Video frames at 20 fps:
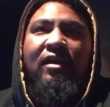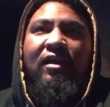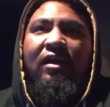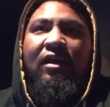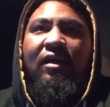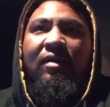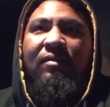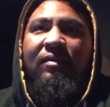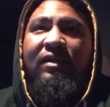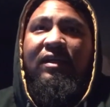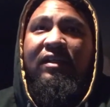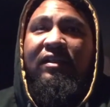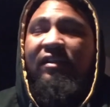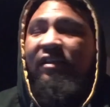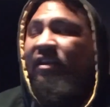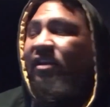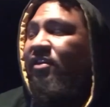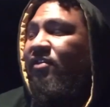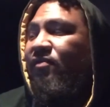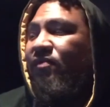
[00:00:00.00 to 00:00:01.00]
Because
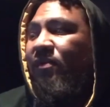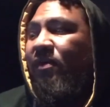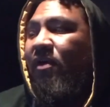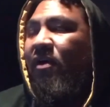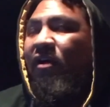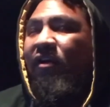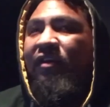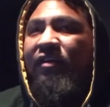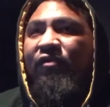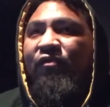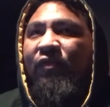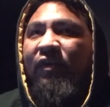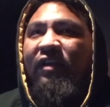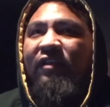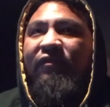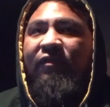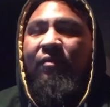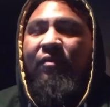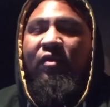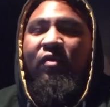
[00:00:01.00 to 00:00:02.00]
all these
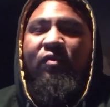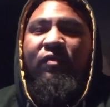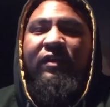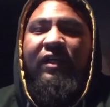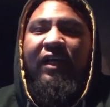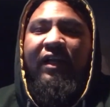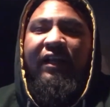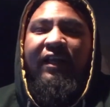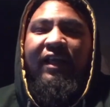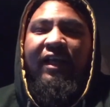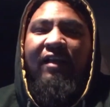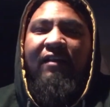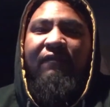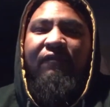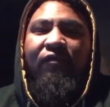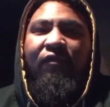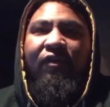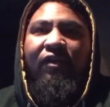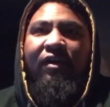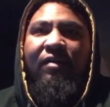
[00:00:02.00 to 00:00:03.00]
runs from Utah to
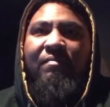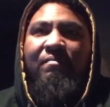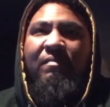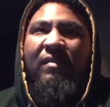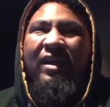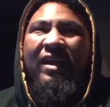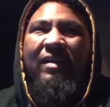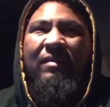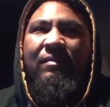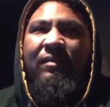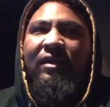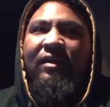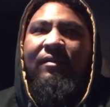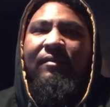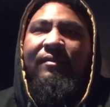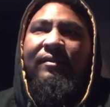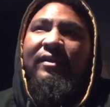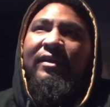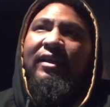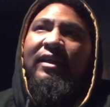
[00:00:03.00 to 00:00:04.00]
California,
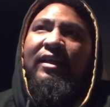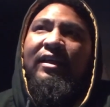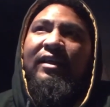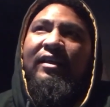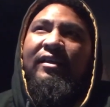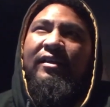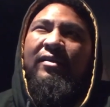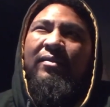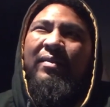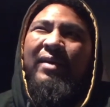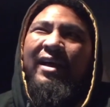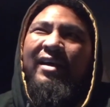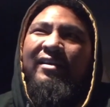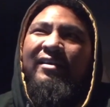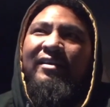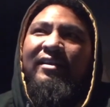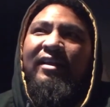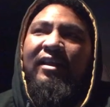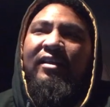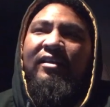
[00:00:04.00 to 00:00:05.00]
minimum is about
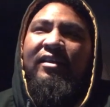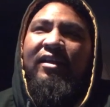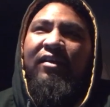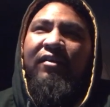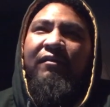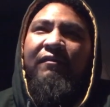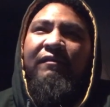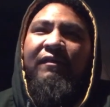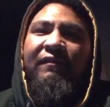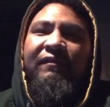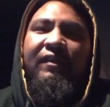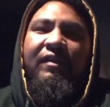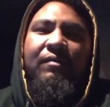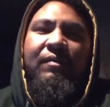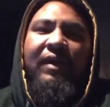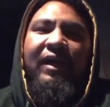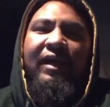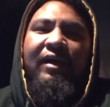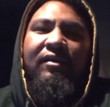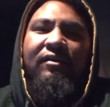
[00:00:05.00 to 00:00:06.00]
650
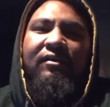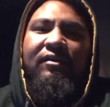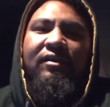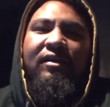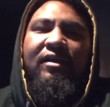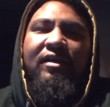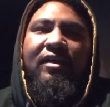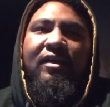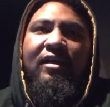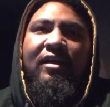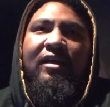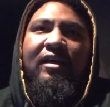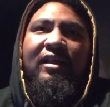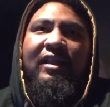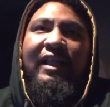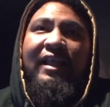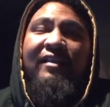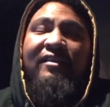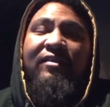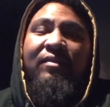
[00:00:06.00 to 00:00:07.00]
miles.
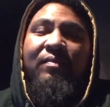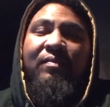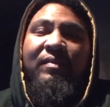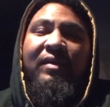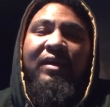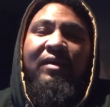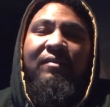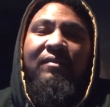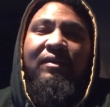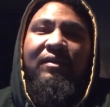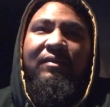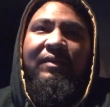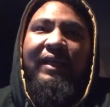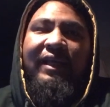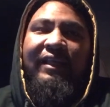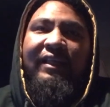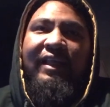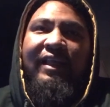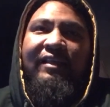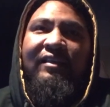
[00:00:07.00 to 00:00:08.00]
That's the minimum.
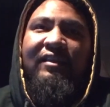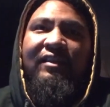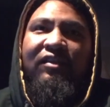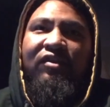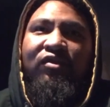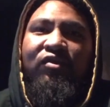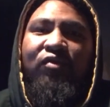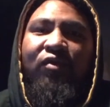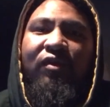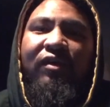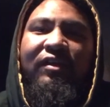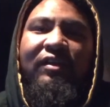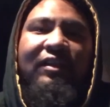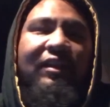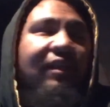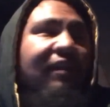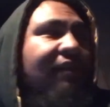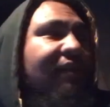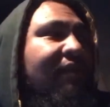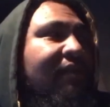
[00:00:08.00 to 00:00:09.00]
Like that's the
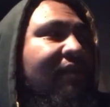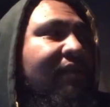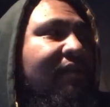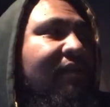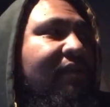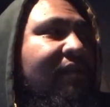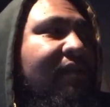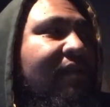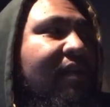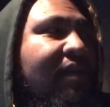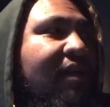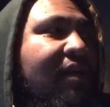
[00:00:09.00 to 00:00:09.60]
shortest distance.